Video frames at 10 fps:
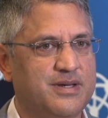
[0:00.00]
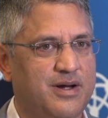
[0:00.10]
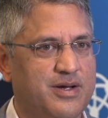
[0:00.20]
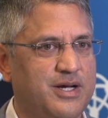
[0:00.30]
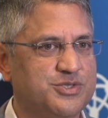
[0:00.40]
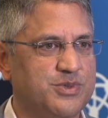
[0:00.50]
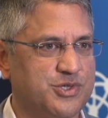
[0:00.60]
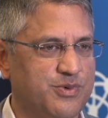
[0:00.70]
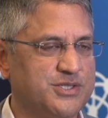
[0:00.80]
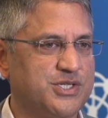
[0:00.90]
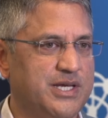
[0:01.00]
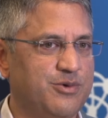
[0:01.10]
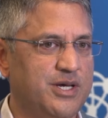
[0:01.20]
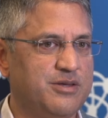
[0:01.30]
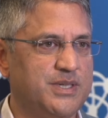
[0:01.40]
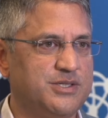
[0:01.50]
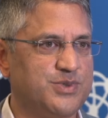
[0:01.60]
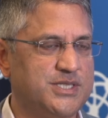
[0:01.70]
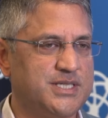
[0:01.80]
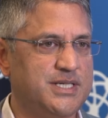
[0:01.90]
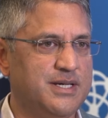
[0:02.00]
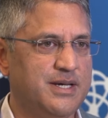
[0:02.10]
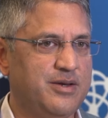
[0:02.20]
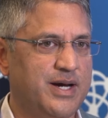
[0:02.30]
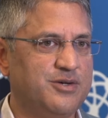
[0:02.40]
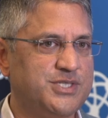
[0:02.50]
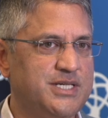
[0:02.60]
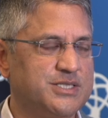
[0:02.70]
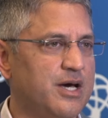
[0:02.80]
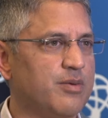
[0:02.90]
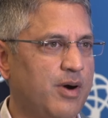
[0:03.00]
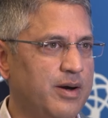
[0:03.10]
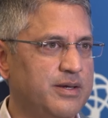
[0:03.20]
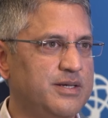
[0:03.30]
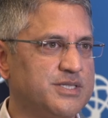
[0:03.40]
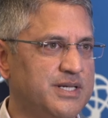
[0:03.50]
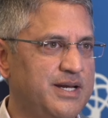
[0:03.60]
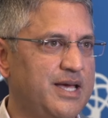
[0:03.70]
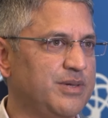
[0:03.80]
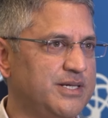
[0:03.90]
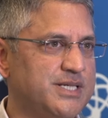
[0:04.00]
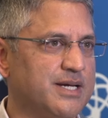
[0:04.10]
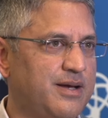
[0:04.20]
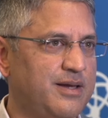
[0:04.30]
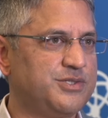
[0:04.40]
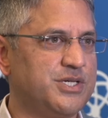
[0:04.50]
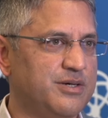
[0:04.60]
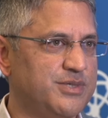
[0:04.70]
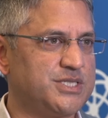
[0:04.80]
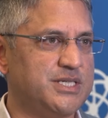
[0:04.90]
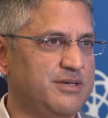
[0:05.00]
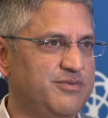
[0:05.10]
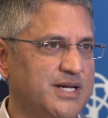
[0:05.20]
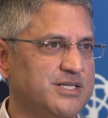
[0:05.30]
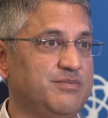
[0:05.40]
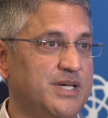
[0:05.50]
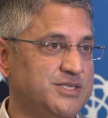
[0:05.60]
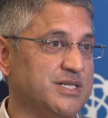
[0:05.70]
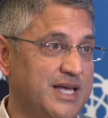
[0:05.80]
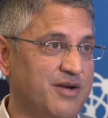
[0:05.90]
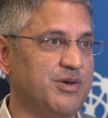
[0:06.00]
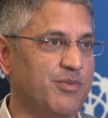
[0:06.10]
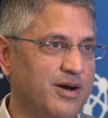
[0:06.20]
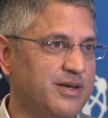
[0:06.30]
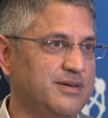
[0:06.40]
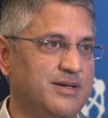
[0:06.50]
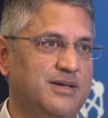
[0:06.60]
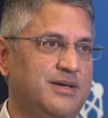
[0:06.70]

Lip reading: our customers are wrestling with, because we see IoT is not a market, it's an enabling technology that we see affecting basically every market.